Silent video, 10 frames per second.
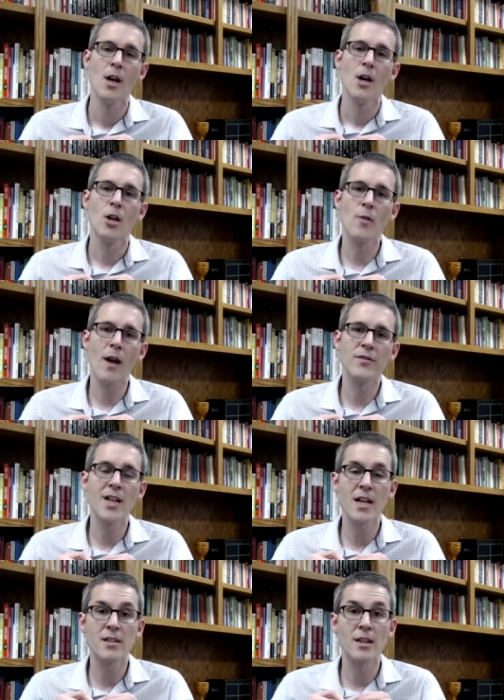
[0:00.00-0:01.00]
who have
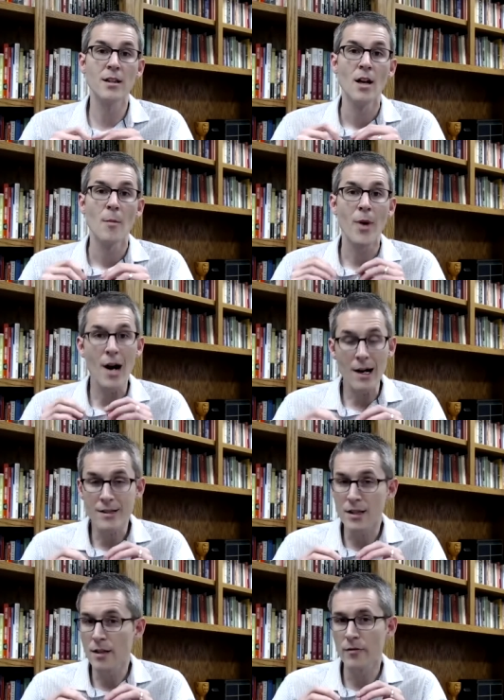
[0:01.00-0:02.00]
tested
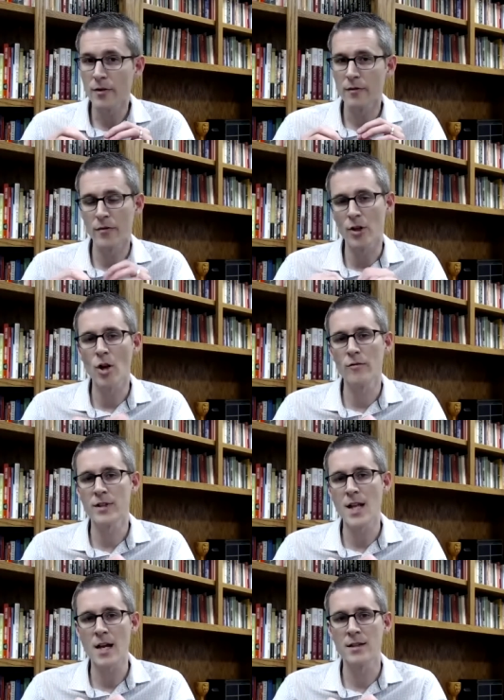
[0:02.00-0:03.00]
positive for COVID
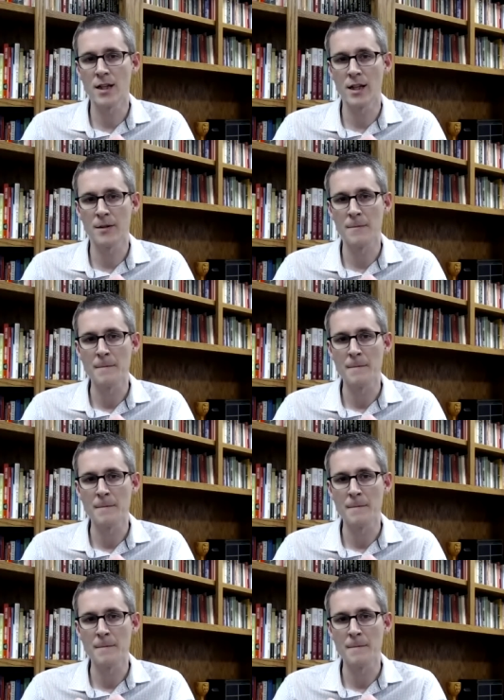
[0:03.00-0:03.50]
19.